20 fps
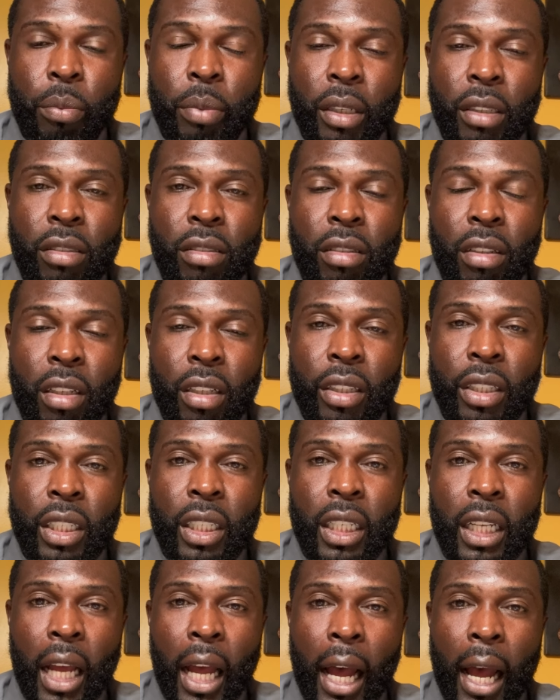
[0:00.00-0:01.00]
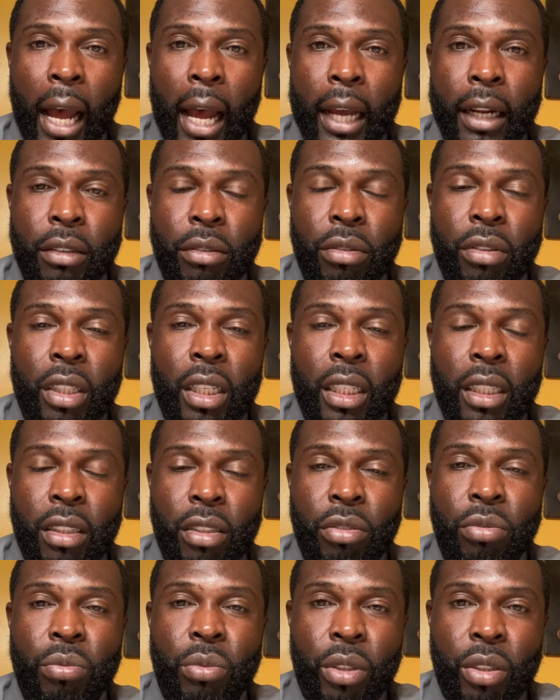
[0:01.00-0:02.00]
basically, I don't think
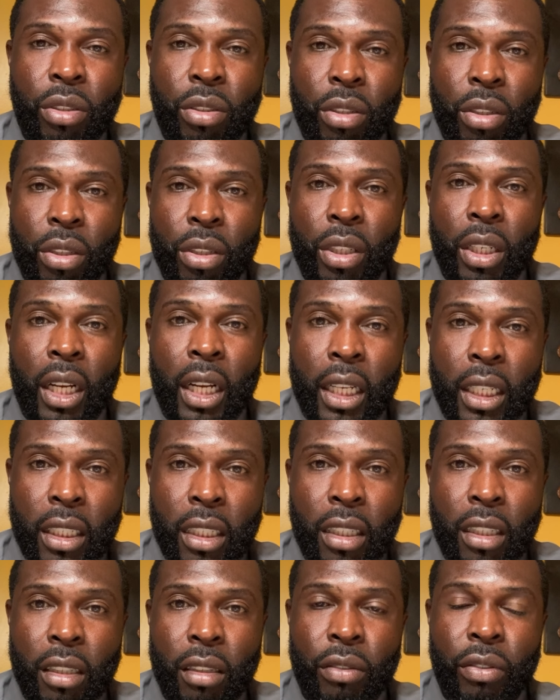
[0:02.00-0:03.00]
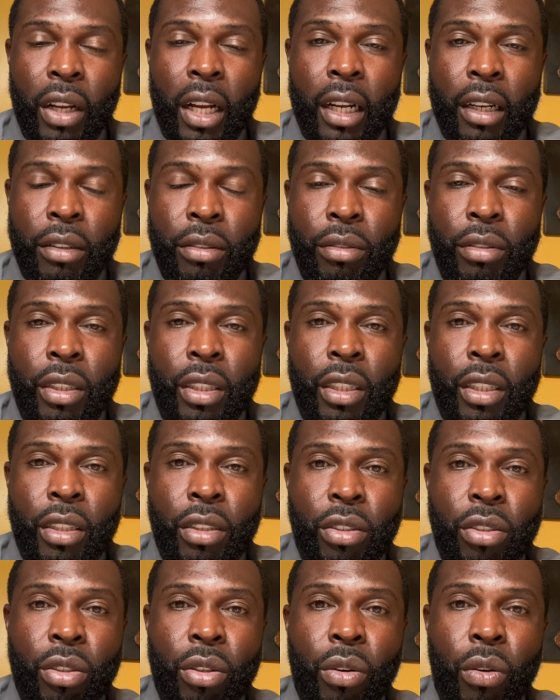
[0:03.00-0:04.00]
this one is a good idea of how
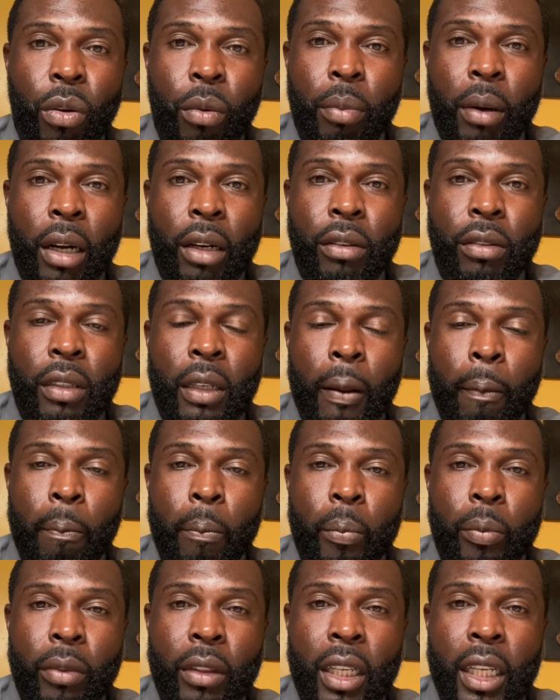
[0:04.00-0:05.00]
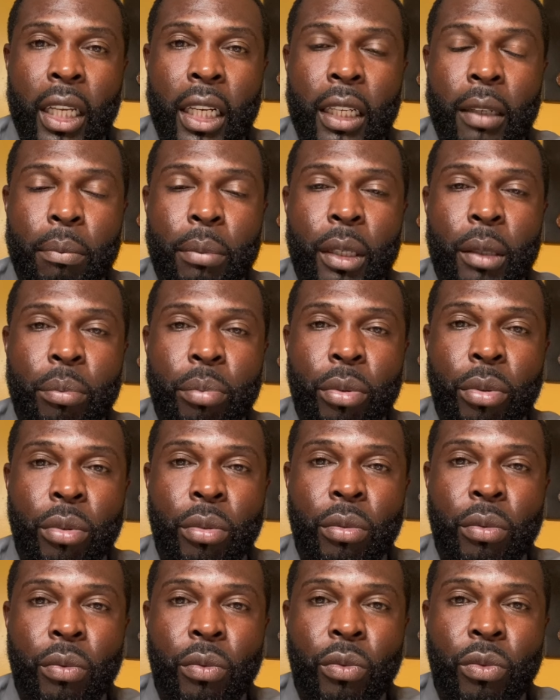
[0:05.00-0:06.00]
to go about getting people
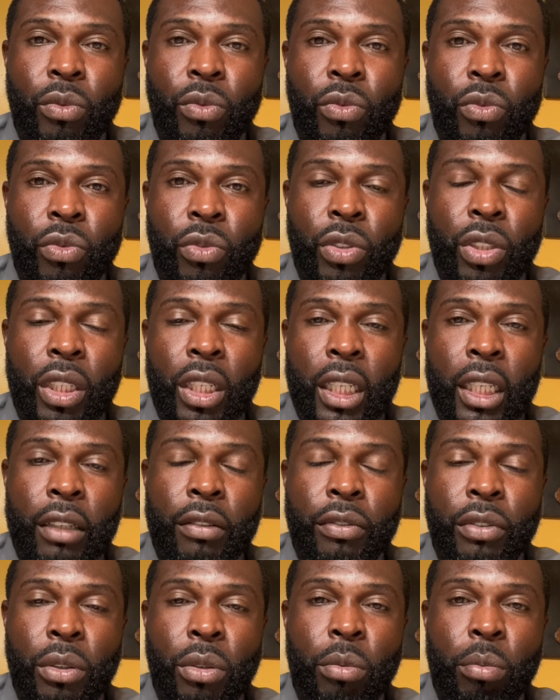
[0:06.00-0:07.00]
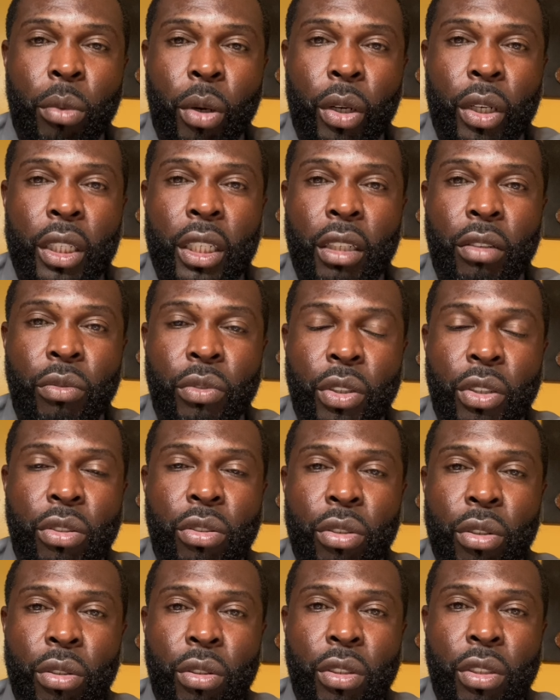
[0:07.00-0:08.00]
to give you marketing
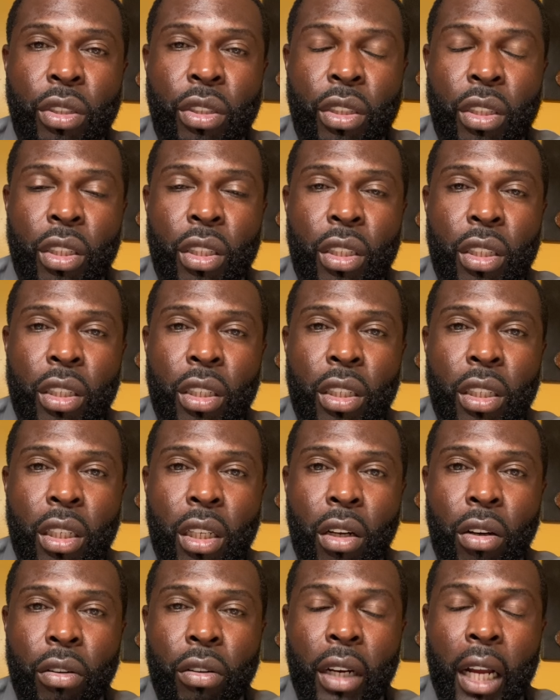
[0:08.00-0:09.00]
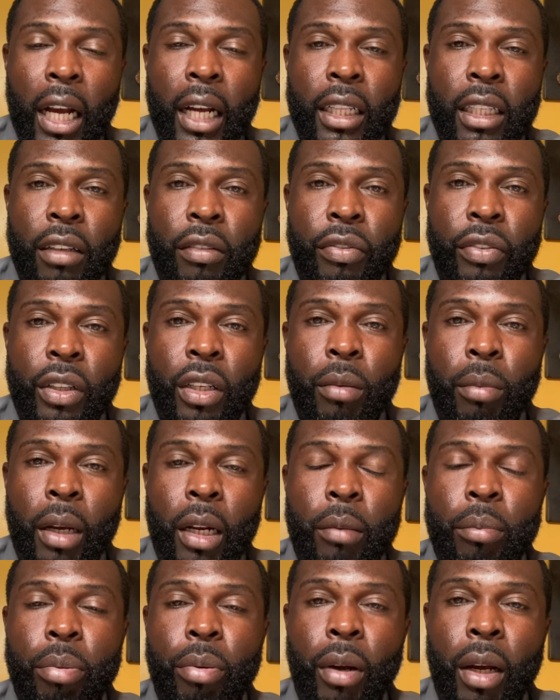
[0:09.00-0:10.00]
research on how they feel about
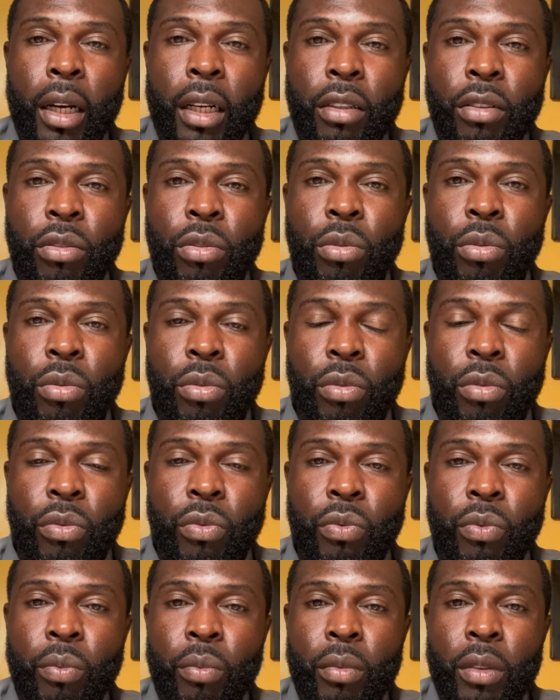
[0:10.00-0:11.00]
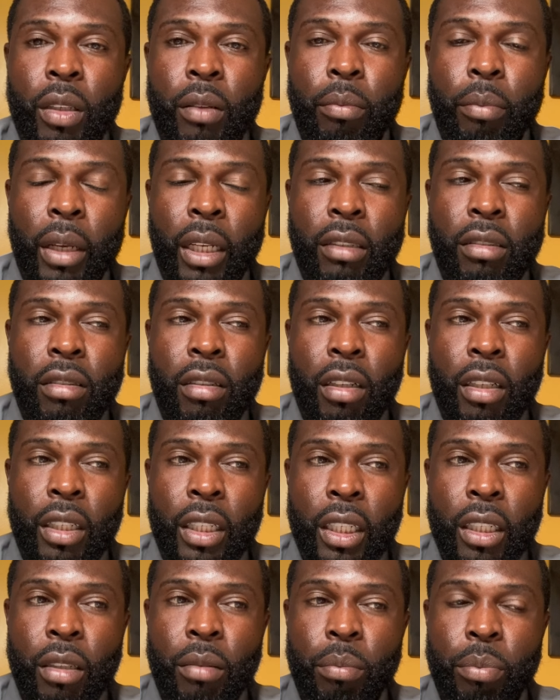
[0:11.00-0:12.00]
a product through
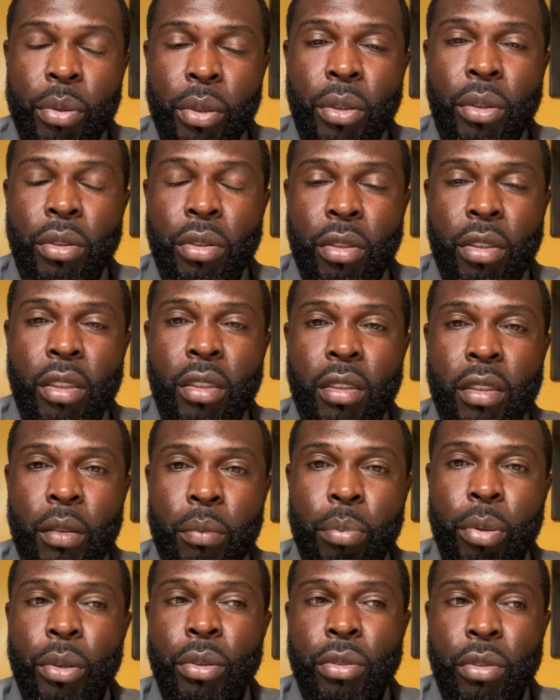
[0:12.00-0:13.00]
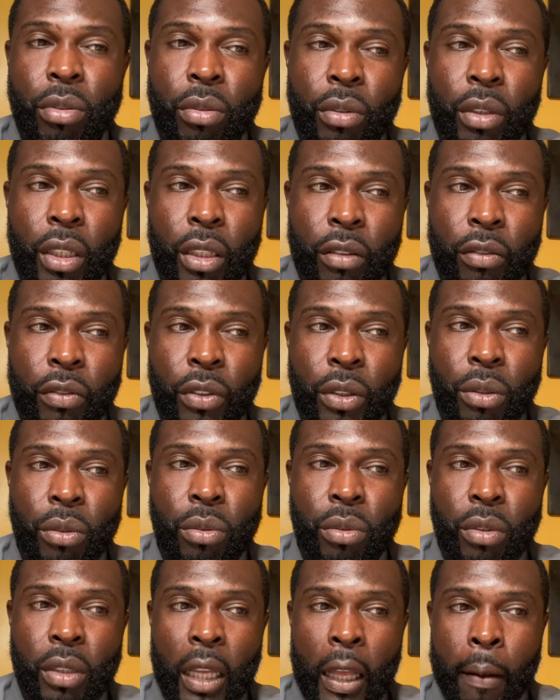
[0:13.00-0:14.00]
basically computer assisted personal
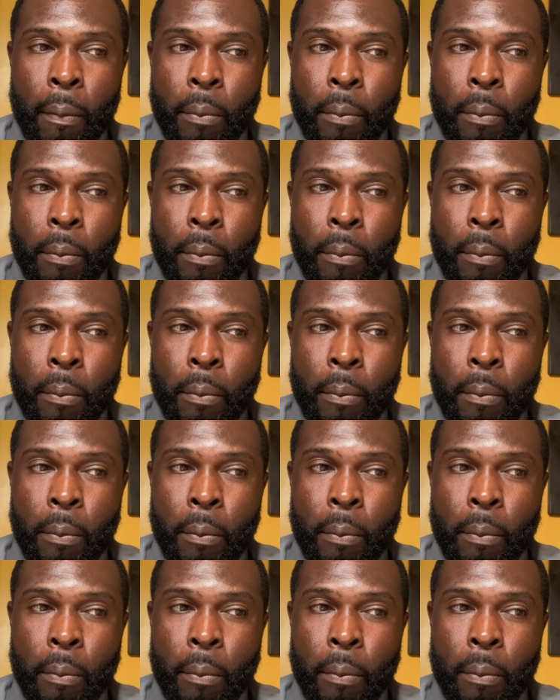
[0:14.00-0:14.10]
interviews.